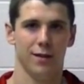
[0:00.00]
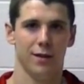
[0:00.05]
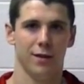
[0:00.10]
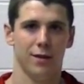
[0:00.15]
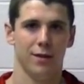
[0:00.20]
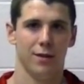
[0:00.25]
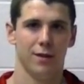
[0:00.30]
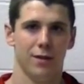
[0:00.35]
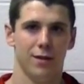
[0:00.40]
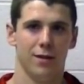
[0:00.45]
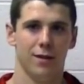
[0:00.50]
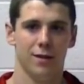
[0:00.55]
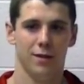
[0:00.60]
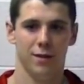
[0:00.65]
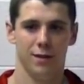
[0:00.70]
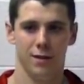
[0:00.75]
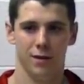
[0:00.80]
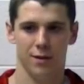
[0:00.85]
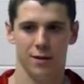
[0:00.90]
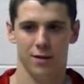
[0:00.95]

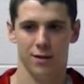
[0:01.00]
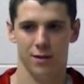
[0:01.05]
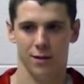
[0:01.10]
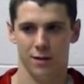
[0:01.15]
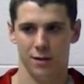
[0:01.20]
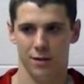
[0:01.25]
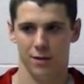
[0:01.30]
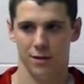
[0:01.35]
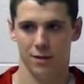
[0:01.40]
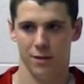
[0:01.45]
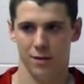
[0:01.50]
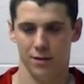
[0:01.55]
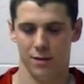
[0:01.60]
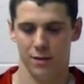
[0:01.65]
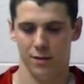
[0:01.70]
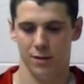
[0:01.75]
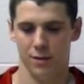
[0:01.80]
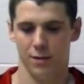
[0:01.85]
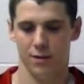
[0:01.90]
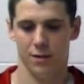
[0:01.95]

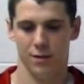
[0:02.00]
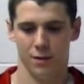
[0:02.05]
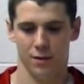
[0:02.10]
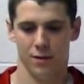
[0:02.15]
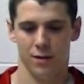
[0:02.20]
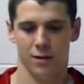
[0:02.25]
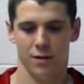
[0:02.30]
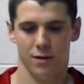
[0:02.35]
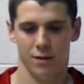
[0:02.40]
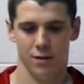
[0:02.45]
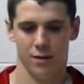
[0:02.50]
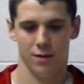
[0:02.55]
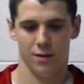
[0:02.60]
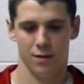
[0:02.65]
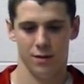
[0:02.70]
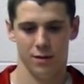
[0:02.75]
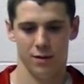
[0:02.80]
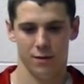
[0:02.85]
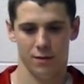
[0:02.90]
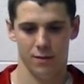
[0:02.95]

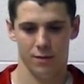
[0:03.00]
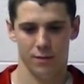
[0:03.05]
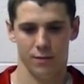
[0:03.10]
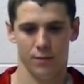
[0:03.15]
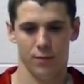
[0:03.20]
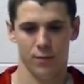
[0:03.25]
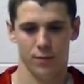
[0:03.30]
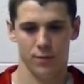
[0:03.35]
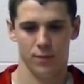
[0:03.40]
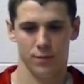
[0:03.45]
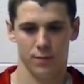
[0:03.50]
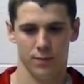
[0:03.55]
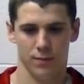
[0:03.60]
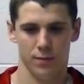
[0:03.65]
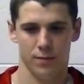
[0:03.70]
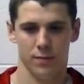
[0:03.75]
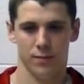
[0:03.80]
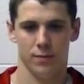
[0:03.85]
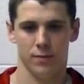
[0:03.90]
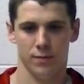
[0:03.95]

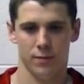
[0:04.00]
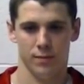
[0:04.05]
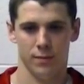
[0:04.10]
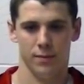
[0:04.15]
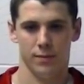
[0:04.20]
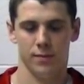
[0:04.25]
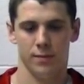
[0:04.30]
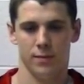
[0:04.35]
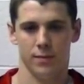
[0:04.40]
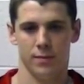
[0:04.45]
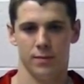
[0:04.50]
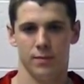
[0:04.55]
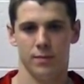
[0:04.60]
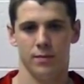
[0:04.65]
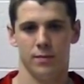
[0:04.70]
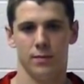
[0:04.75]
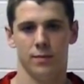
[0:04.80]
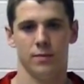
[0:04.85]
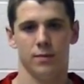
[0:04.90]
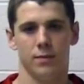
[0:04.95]

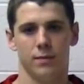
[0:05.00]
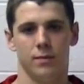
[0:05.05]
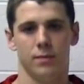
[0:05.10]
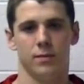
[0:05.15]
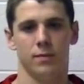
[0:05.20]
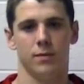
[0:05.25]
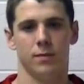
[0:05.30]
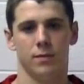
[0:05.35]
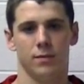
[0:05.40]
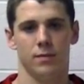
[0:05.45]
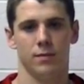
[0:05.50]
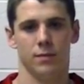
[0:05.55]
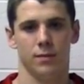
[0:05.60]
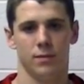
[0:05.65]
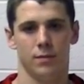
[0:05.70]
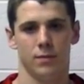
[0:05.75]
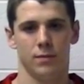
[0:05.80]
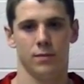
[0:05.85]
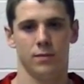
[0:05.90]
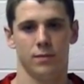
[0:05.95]

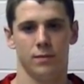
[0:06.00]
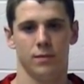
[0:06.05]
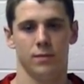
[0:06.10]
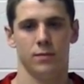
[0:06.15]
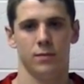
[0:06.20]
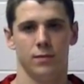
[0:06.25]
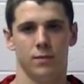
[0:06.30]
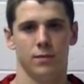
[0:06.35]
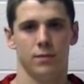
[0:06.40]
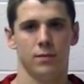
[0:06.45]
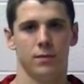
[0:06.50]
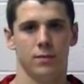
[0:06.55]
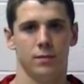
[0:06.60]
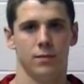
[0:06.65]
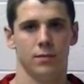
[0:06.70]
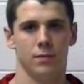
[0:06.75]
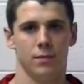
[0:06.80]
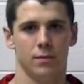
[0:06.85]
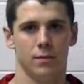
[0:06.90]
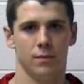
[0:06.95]

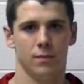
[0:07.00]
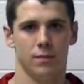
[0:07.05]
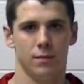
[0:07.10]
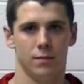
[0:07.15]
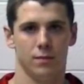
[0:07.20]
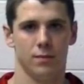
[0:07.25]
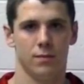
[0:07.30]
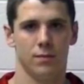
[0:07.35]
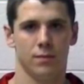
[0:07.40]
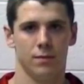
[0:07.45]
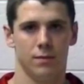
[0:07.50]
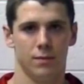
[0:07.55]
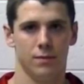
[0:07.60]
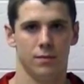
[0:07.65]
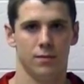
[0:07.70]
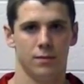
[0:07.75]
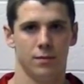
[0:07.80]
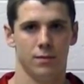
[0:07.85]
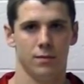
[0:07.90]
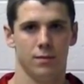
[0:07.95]
No words are spoken by the person on screen.